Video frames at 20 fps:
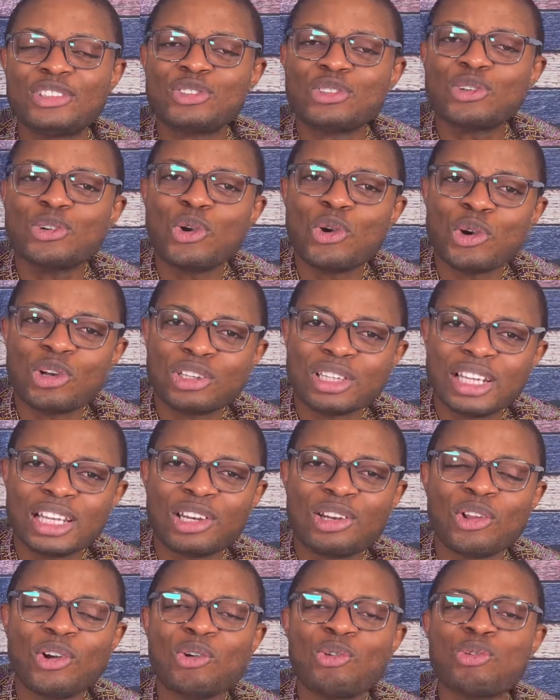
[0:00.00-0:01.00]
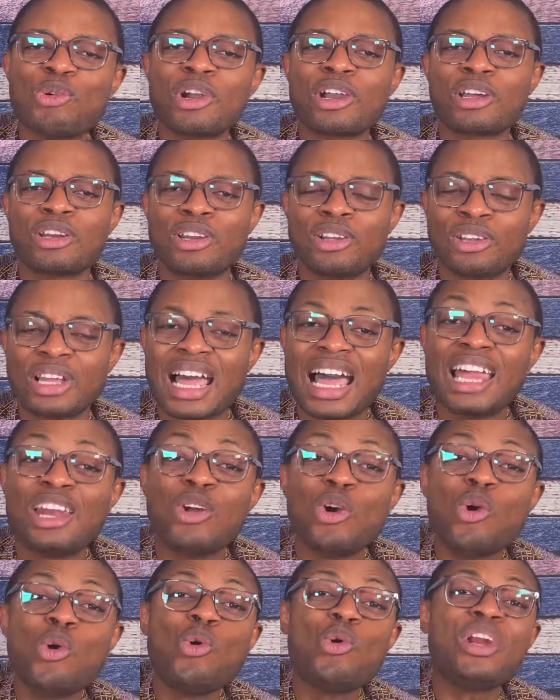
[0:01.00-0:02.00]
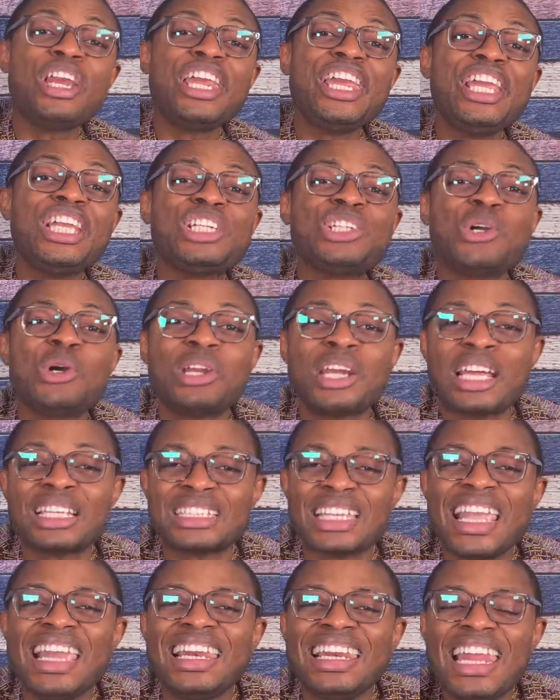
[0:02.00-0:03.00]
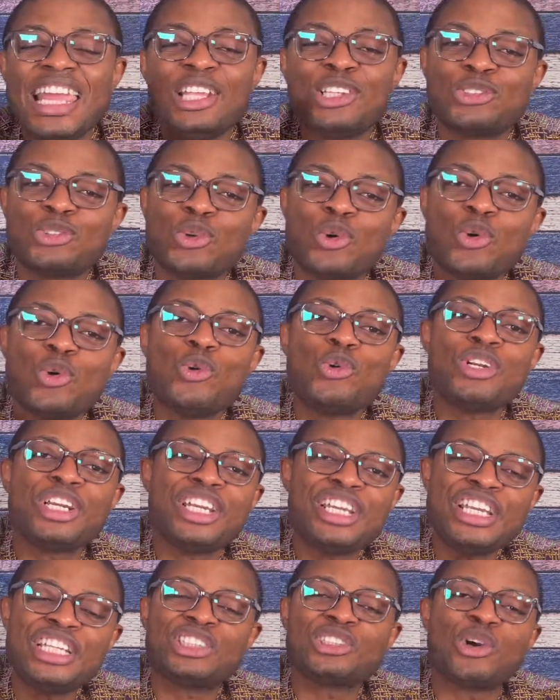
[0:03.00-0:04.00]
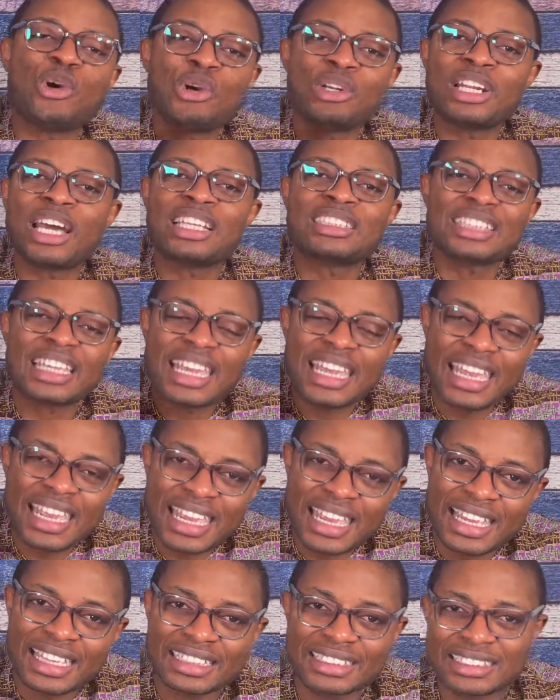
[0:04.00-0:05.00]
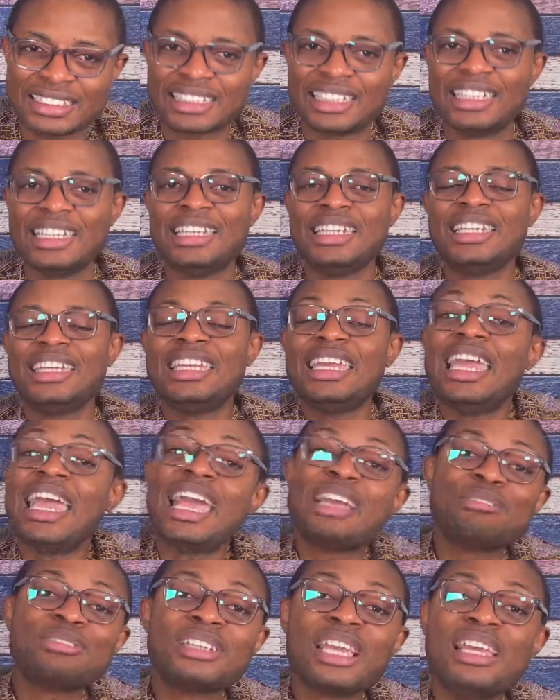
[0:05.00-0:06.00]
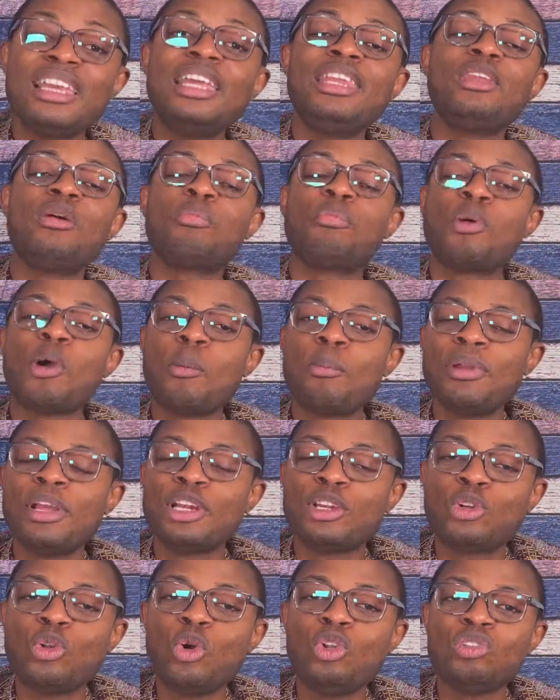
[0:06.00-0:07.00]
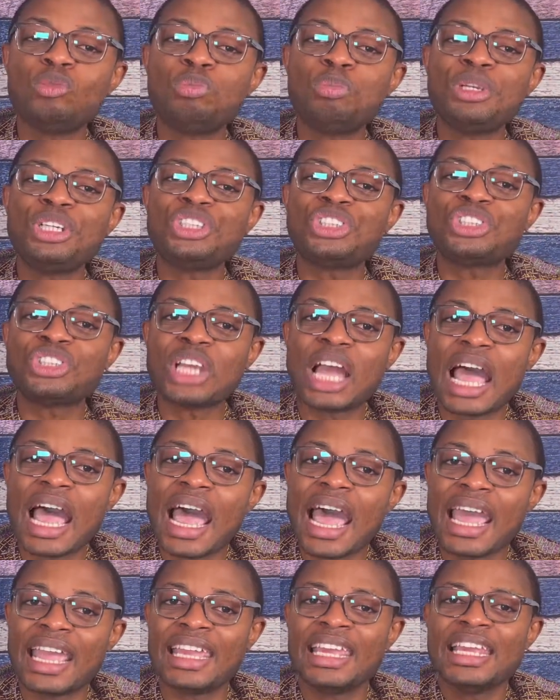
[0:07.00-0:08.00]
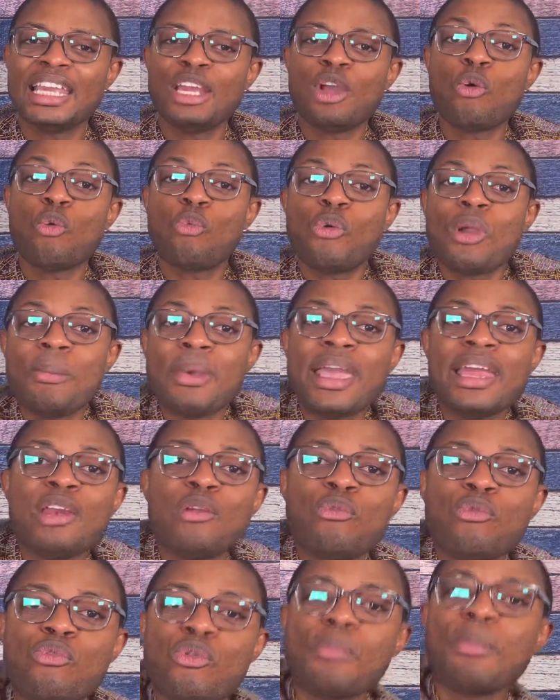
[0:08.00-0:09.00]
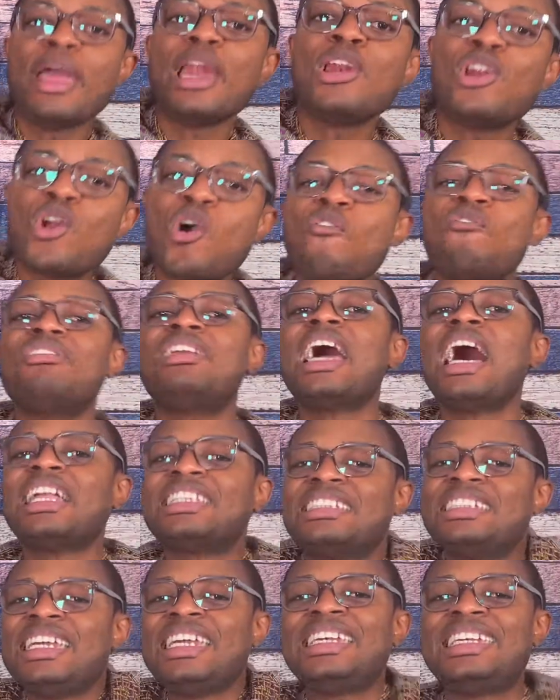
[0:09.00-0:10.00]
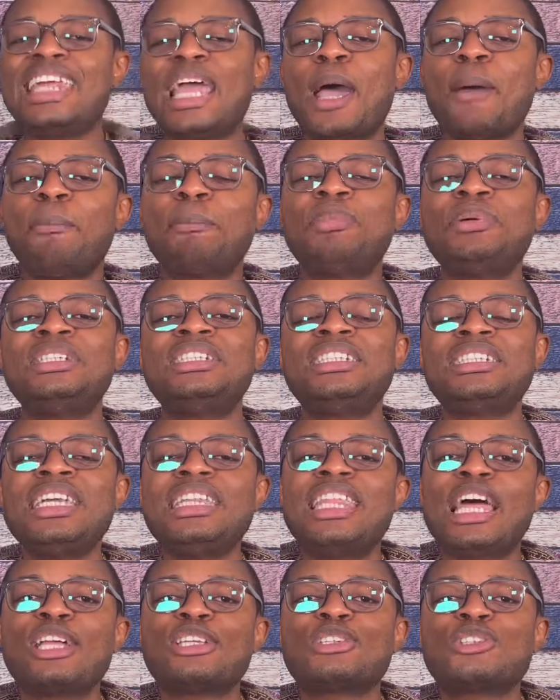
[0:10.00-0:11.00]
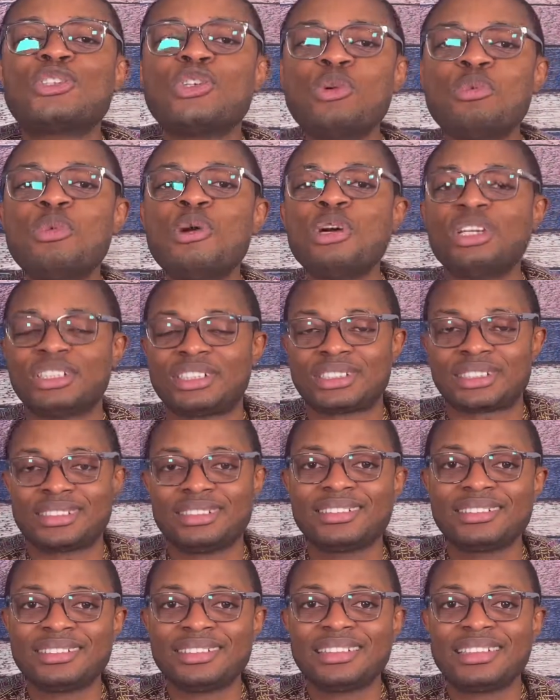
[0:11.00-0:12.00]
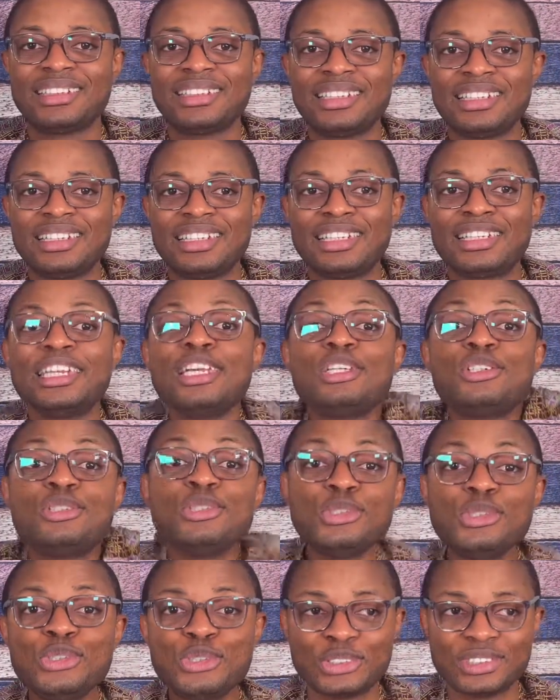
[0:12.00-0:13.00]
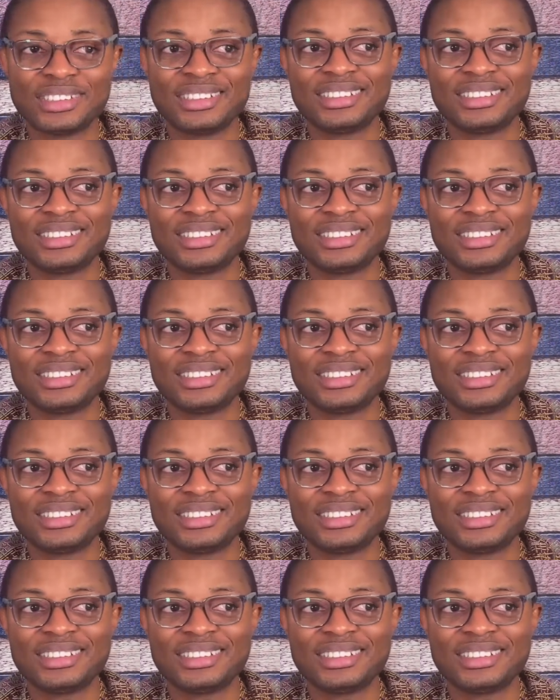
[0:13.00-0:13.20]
to go on a long walk and hold each other's, learn to hold each other's hands, especially in the public. Don't be shy. Women love that. They appreciate that so much. They do.